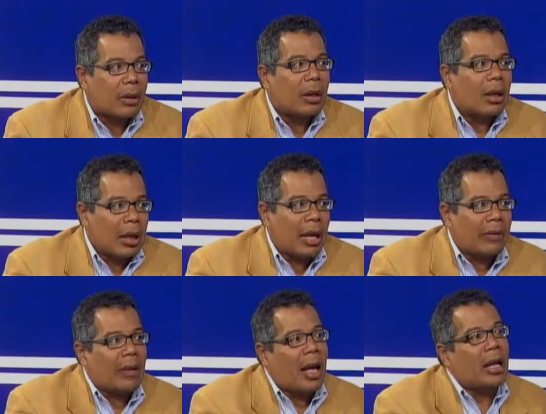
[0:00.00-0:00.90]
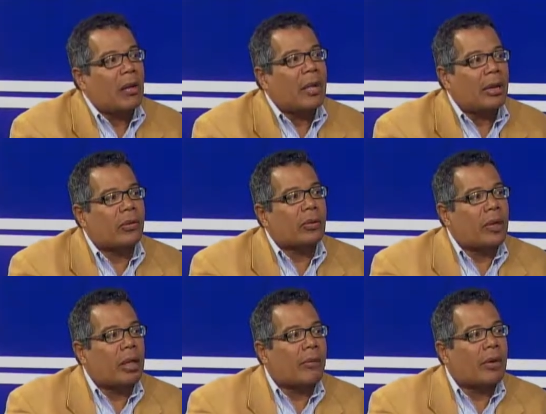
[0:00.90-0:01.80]
And that's an
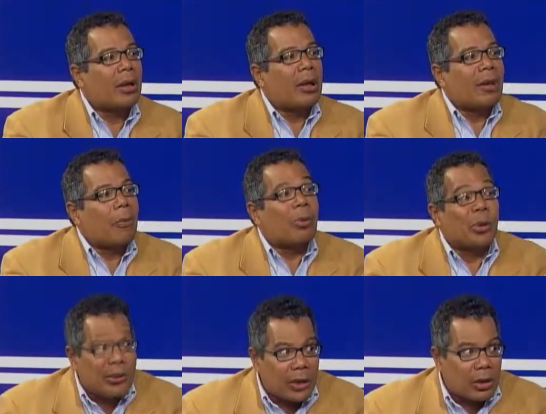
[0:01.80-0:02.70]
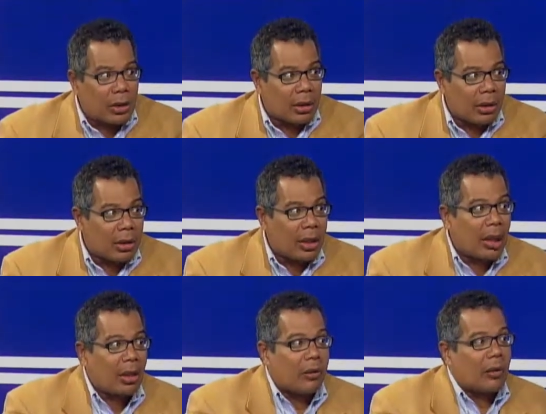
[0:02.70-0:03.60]
administrative procedure. It
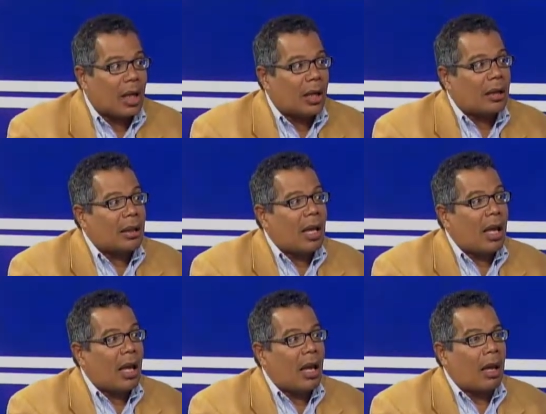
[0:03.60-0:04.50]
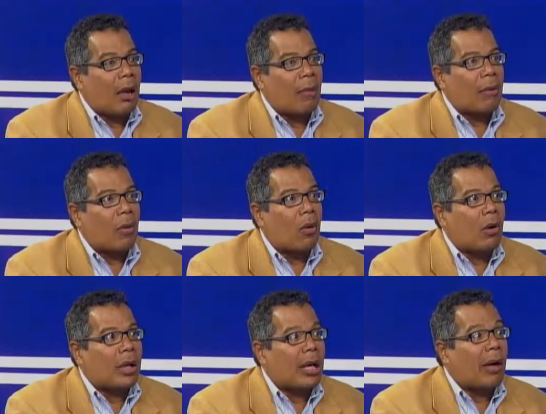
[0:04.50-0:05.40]
is not, call
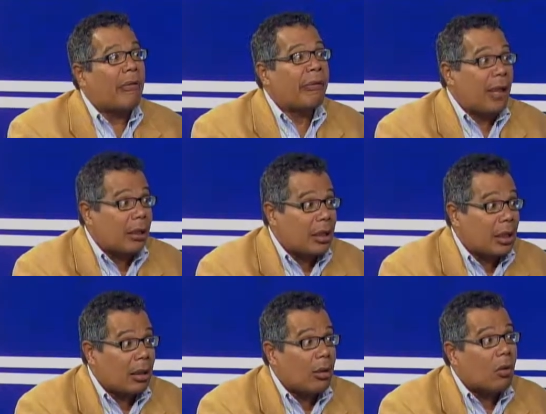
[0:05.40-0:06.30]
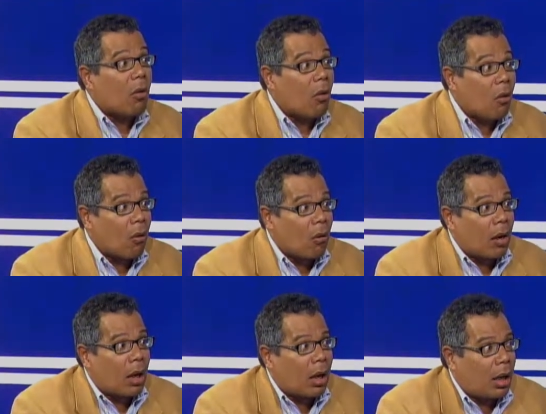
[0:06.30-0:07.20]
it a felony or
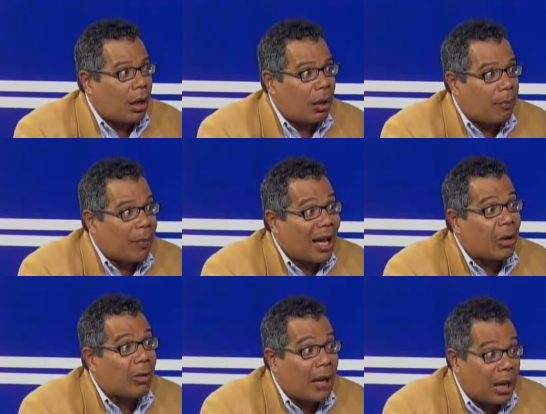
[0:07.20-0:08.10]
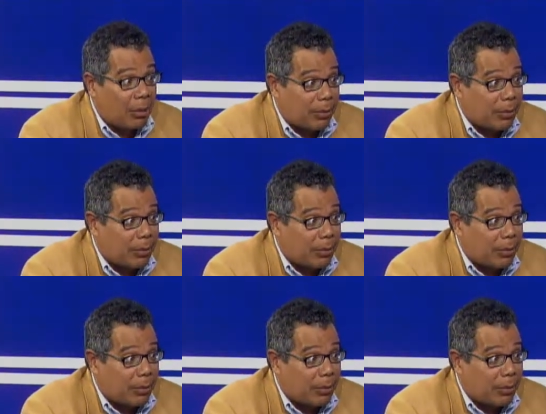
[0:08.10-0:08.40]
a crime.